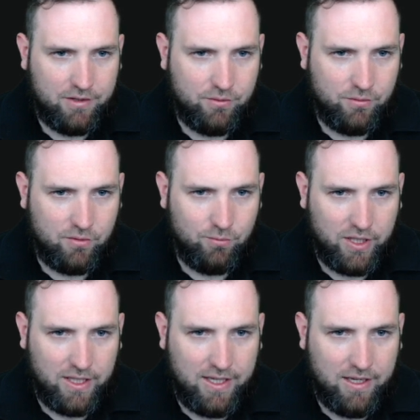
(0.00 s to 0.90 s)
So we're going to
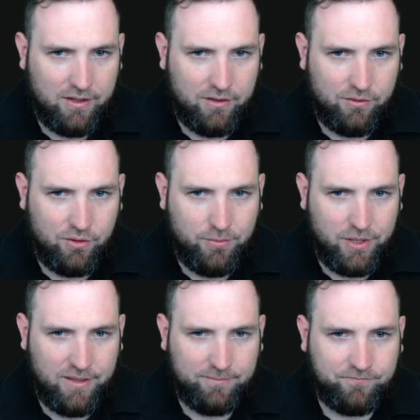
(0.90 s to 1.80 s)
bring it out here a little
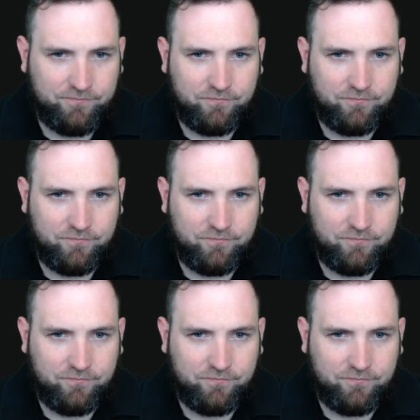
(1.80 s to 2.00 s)
bit.